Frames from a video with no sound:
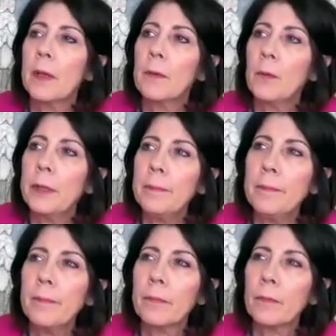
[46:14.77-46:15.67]
One,
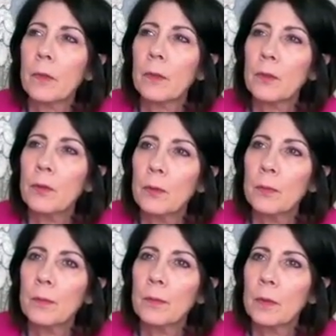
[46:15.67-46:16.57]
two,
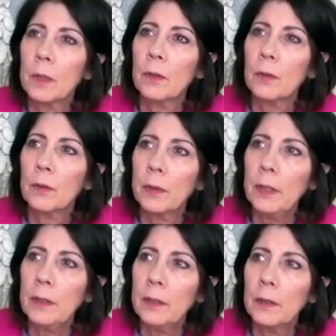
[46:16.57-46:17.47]
three,
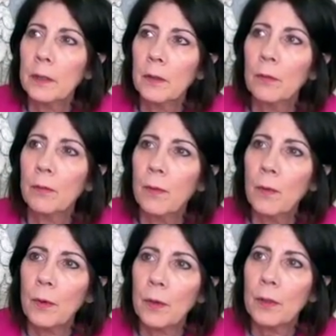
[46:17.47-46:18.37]

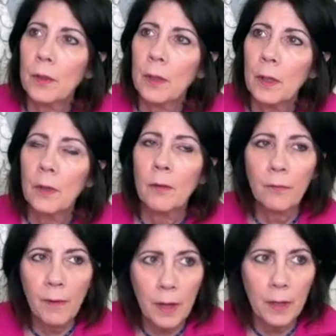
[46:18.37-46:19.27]
four,
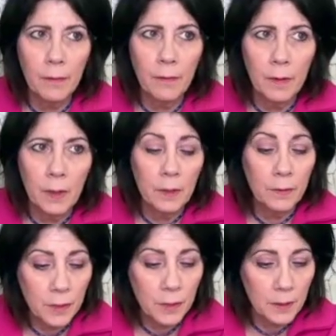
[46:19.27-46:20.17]
five,
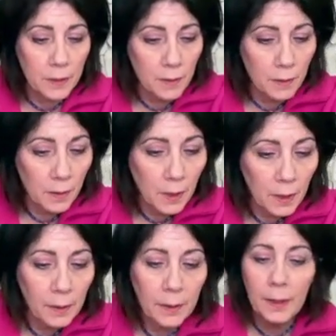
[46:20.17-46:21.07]
six.
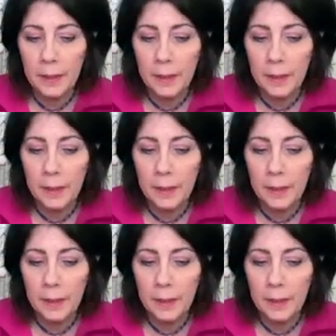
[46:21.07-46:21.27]
God